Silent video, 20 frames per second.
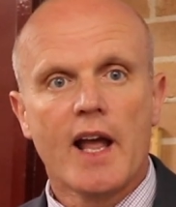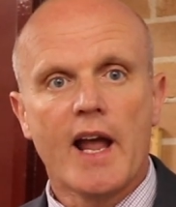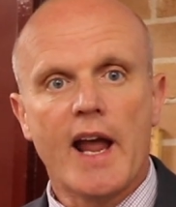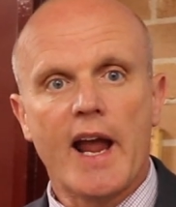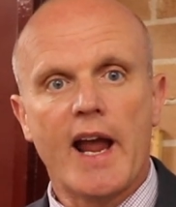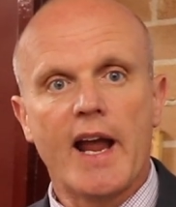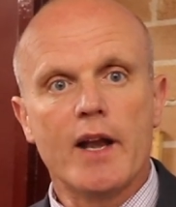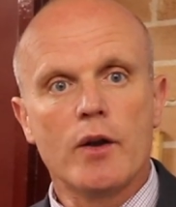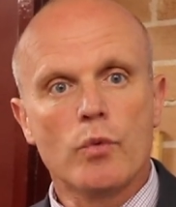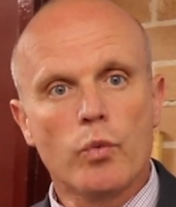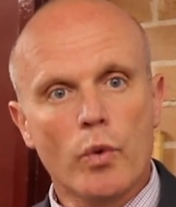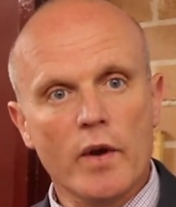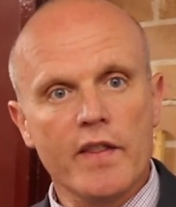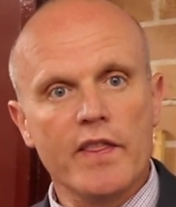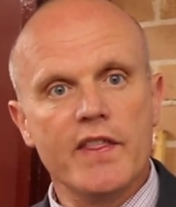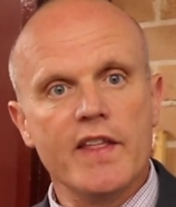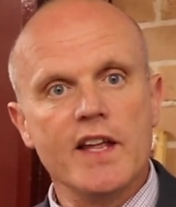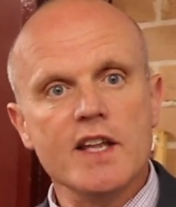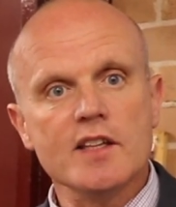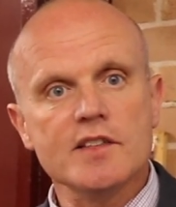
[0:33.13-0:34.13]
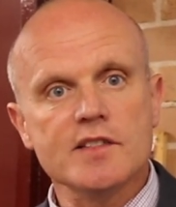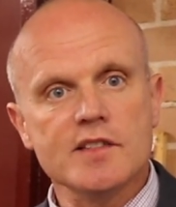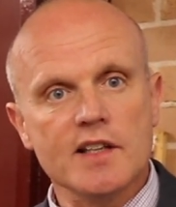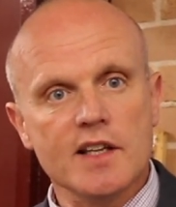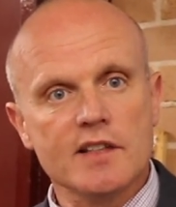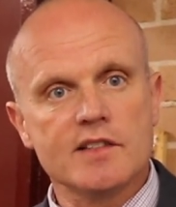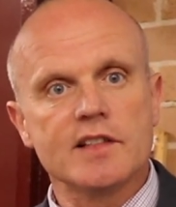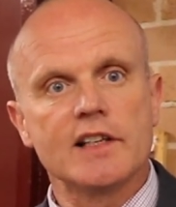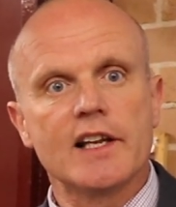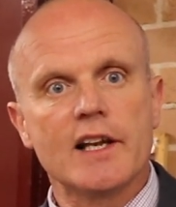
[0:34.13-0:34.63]
And with this
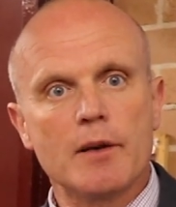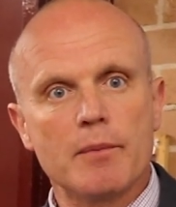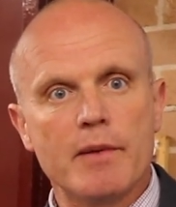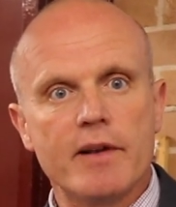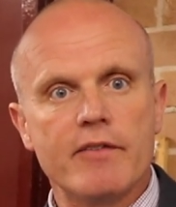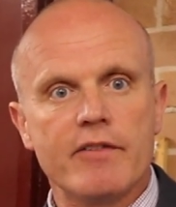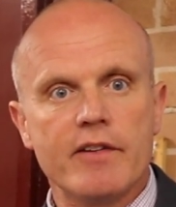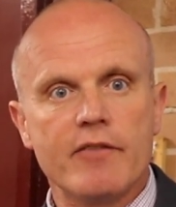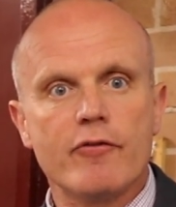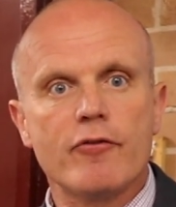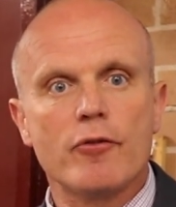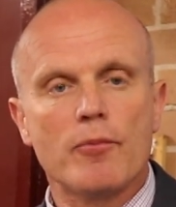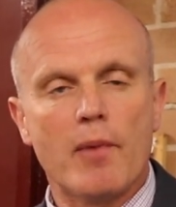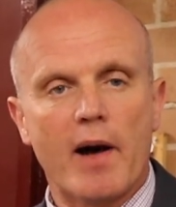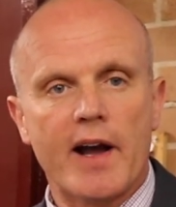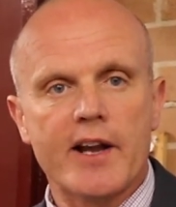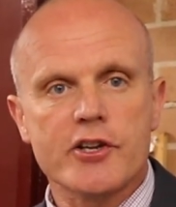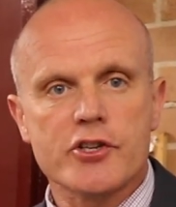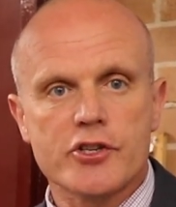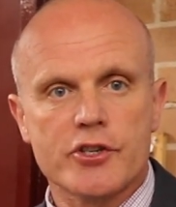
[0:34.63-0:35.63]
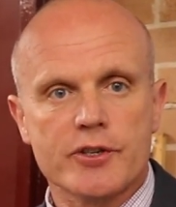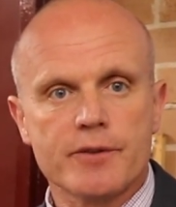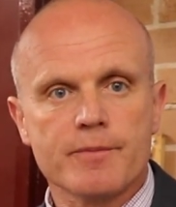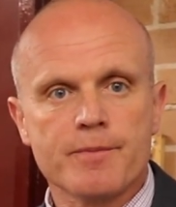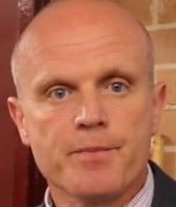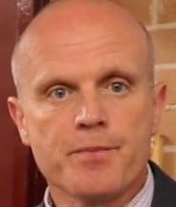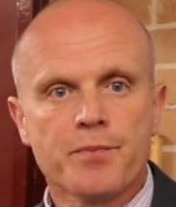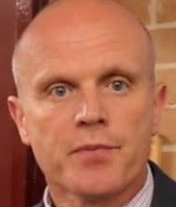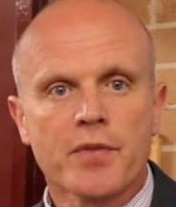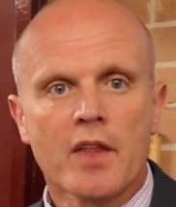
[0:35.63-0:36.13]
is a little bit of
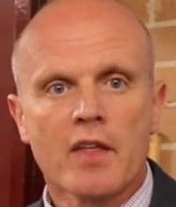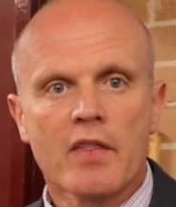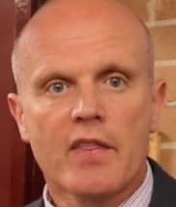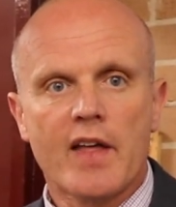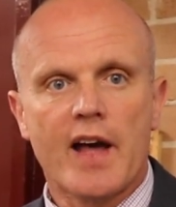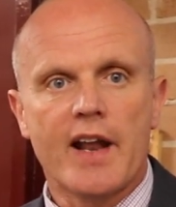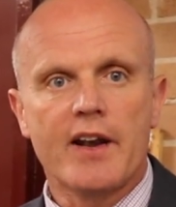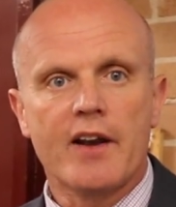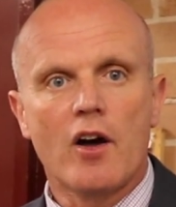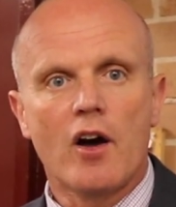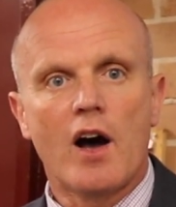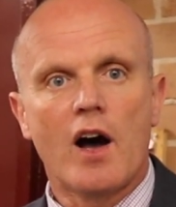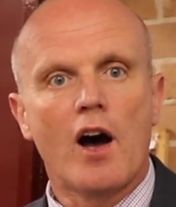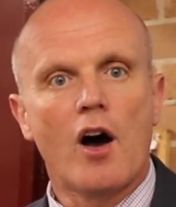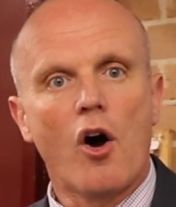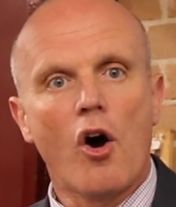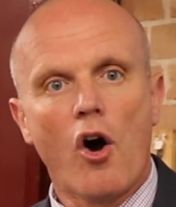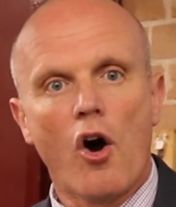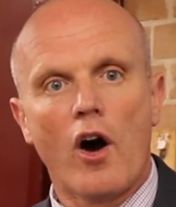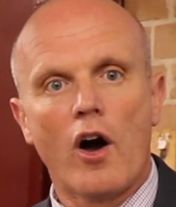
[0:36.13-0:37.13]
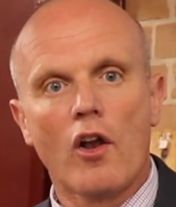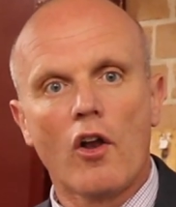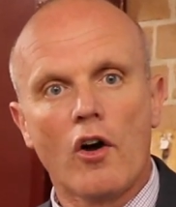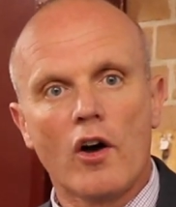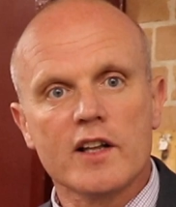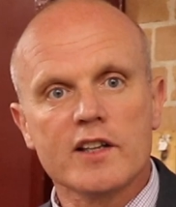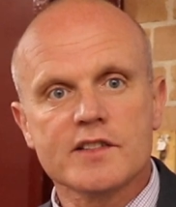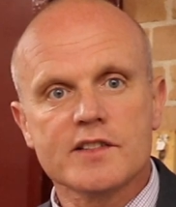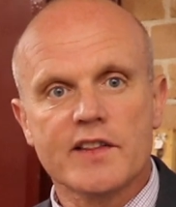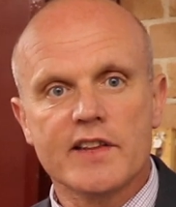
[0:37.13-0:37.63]
information that
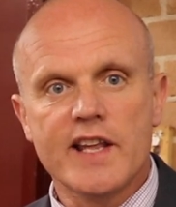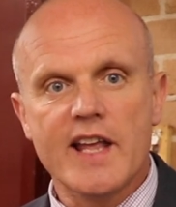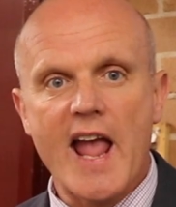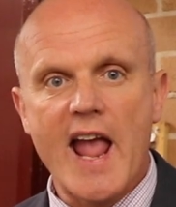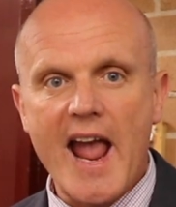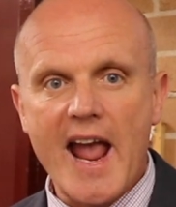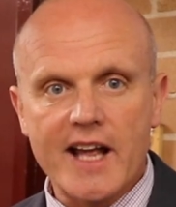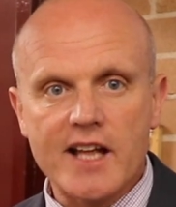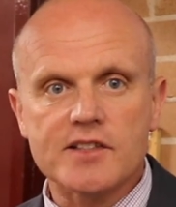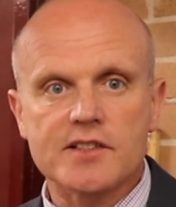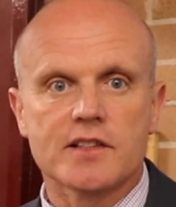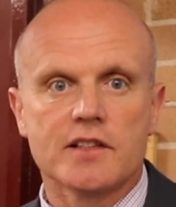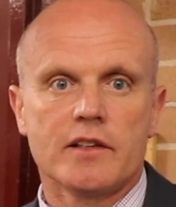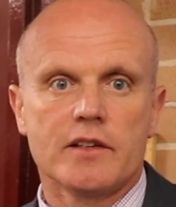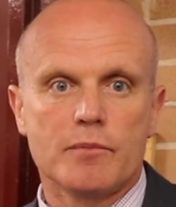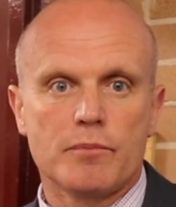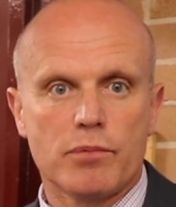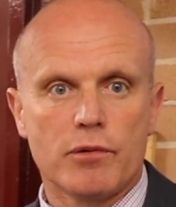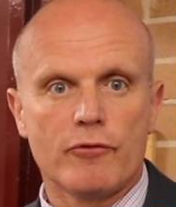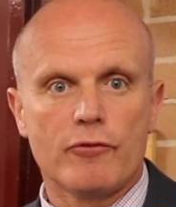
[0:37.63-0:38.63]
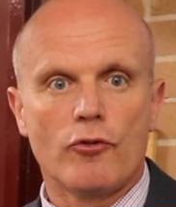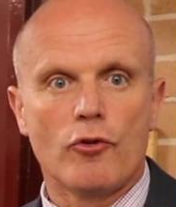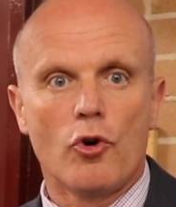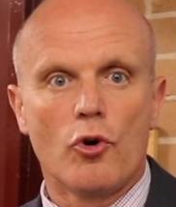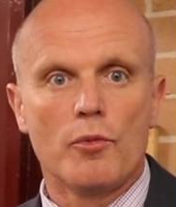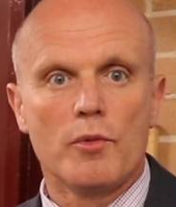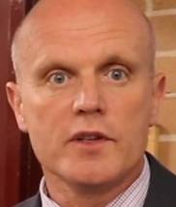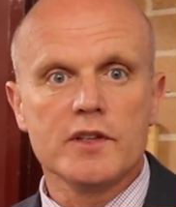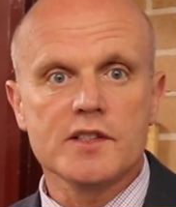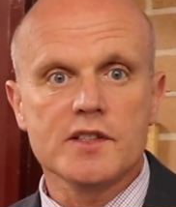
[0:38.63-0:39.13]
highlights the excellent
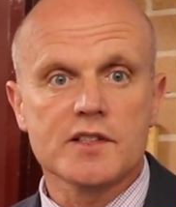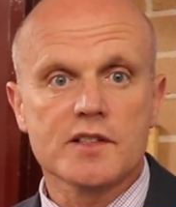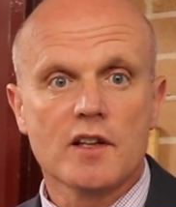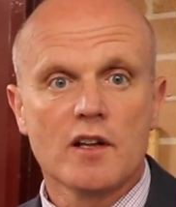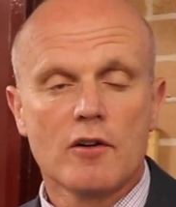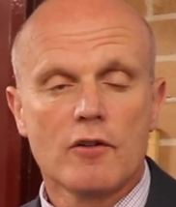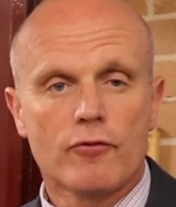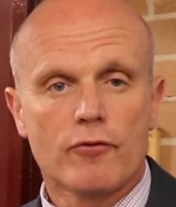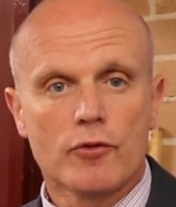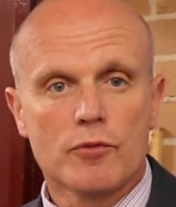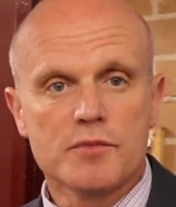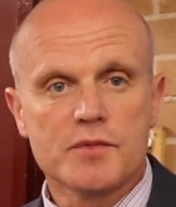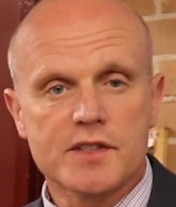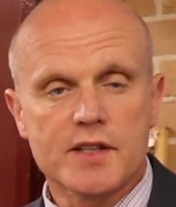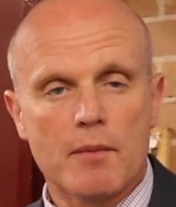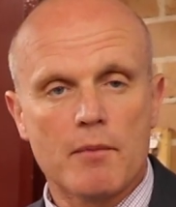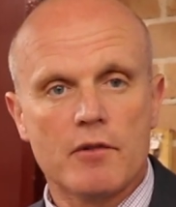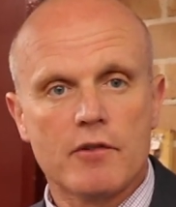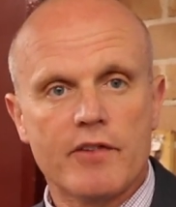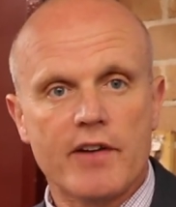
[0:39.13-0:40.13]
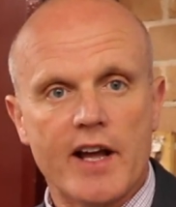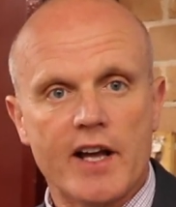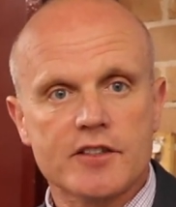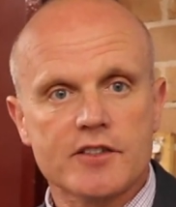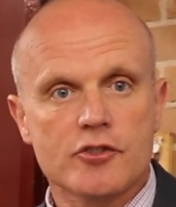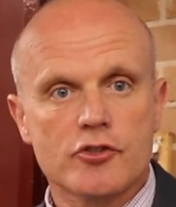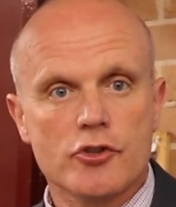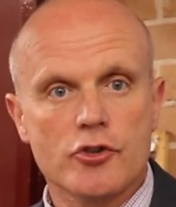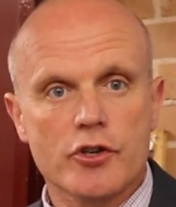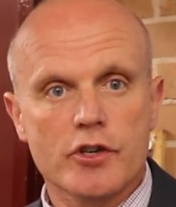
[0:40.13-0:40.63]
performance from some of our
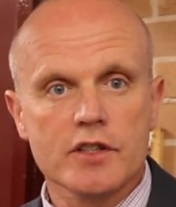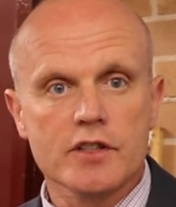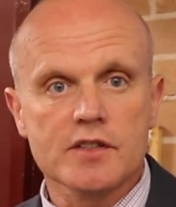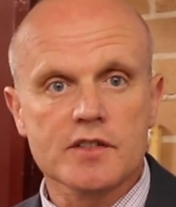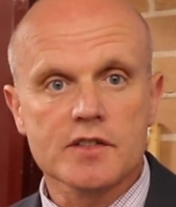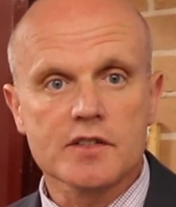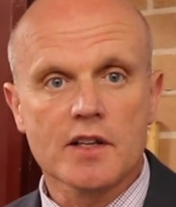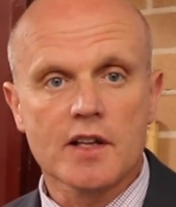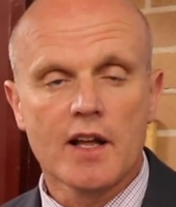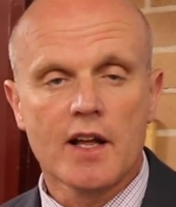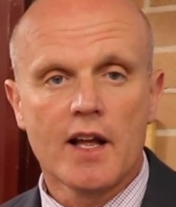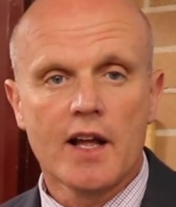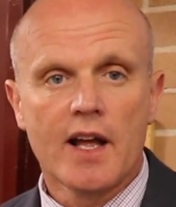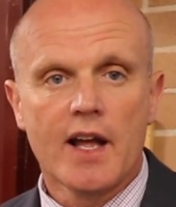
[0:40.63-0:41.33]
students.